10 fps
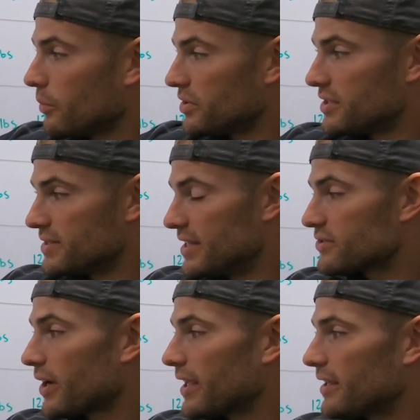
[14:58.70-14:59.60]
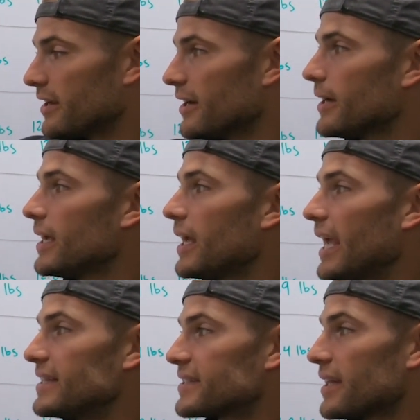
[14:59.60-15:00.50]
which is this right here,
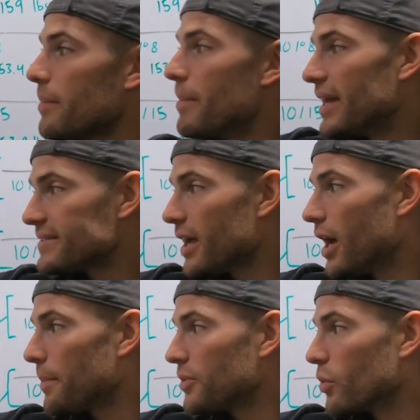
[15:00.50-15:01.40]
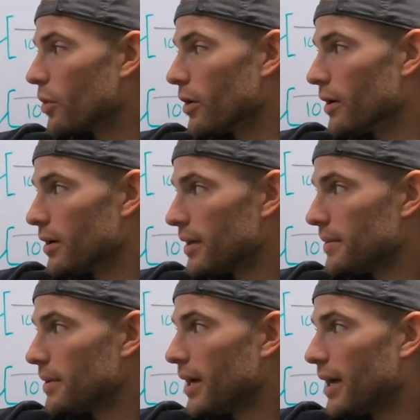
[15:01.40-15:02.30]
it's gonna mess up your
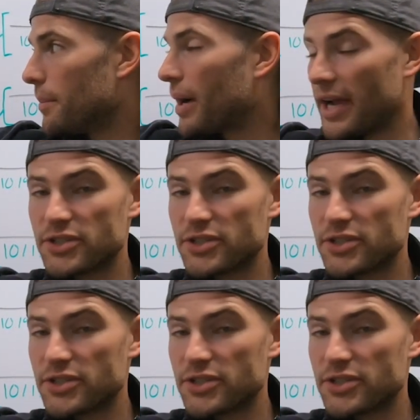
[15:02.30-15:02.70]
pie